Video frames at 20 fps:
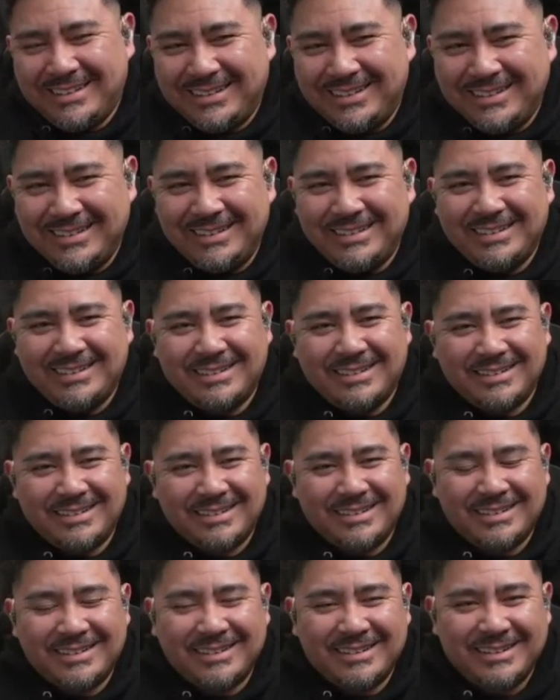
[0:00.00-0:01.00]

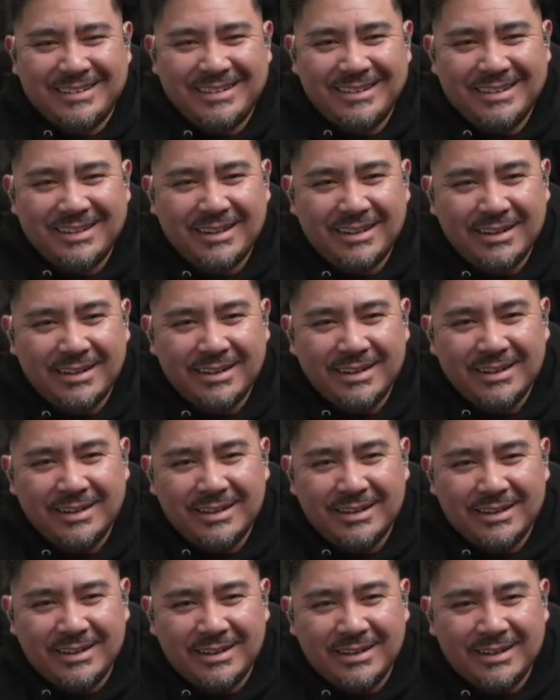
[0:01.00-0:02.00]

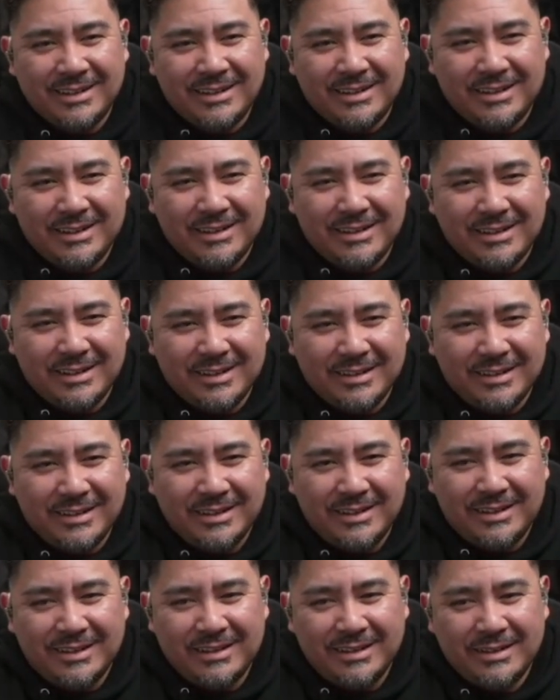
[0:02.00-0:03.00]

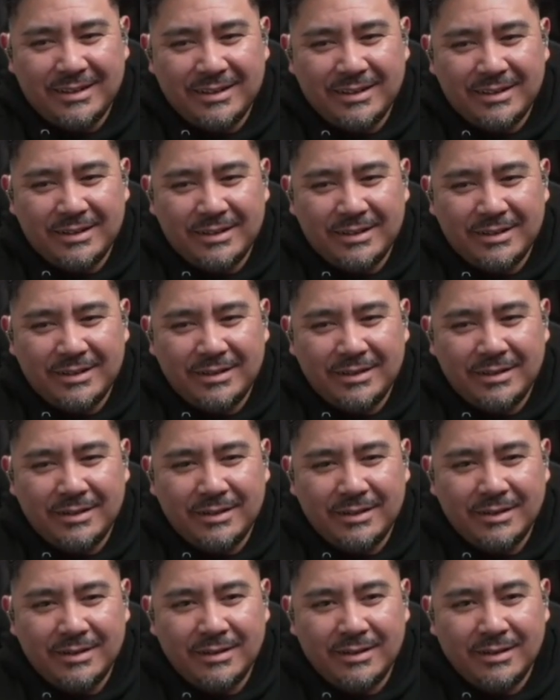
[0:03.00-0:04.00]

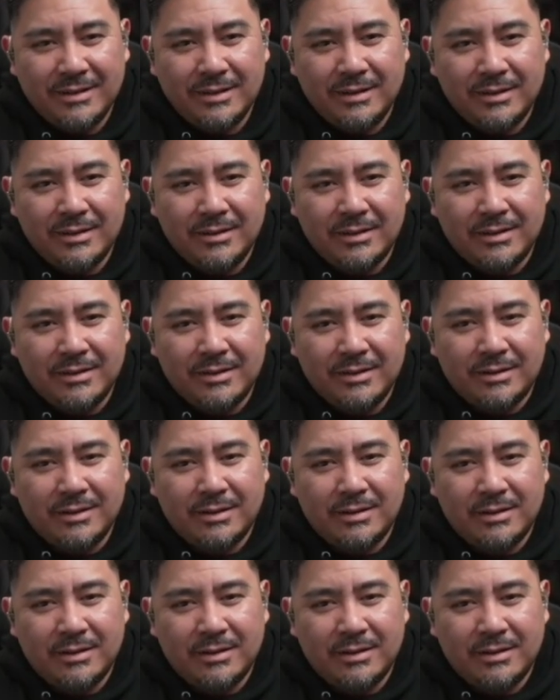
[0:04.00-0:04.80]
(silent)